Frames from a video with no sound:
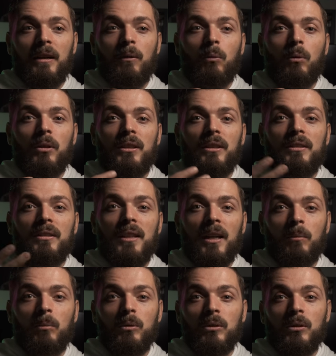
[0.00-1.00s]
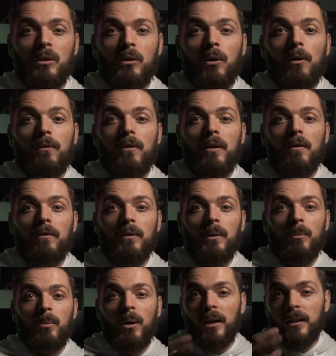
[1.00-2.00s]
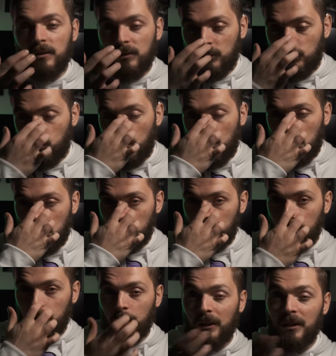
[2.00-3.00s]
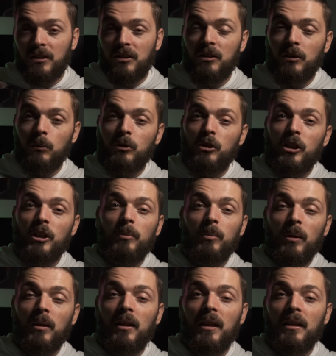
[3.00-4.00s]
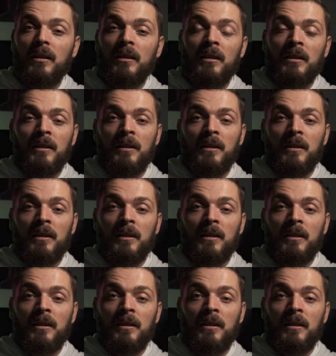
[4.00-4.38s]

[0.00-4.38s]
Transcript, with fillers: what these cameras can offer for the price as well, you know, it's still cheaper than